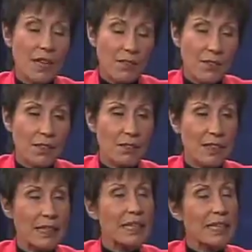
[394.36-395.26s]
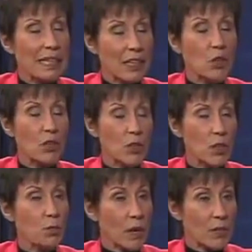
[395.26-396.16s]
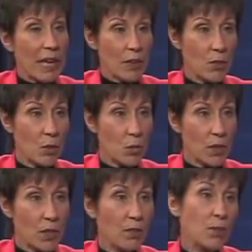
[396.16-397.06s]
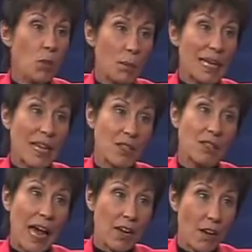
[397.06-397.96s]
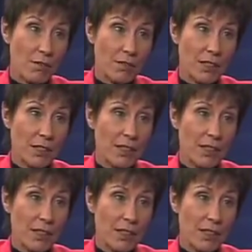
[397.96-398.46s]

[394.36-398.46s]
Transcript: definitely increases breast cancer risk if a woman has a lot of.